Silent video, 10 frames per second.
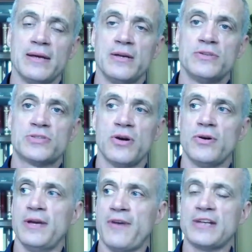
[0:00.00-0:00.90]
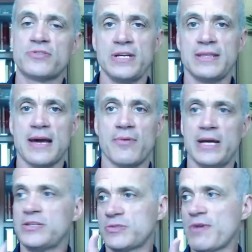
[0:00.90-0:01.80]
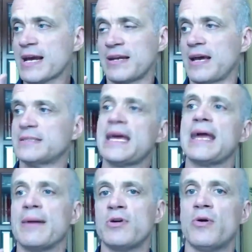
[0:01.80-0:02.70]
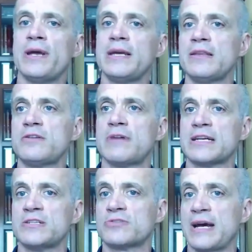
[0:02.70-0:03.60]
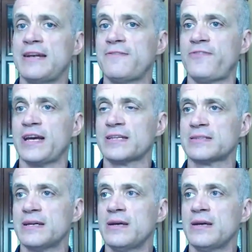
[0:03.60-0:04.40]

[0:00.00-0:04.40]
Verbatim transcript: So if I treat that way, just recognize, hey, I'm going in the direction trying to fix